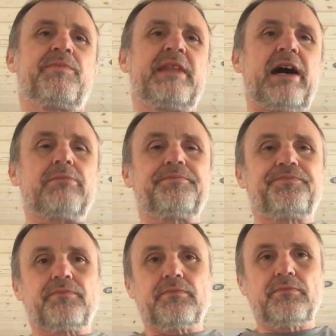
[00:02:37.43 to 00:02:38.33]
Now,
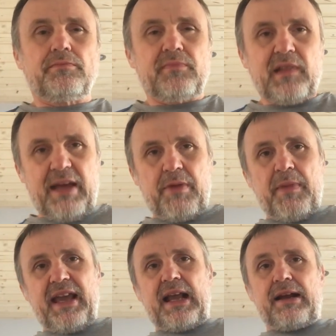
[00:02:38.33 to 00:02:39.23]
let me
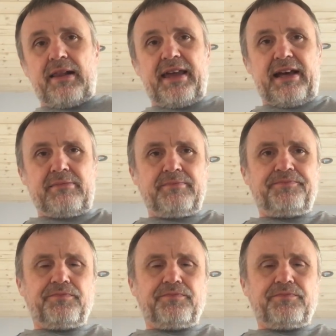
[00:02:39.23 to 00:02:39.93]
make it clear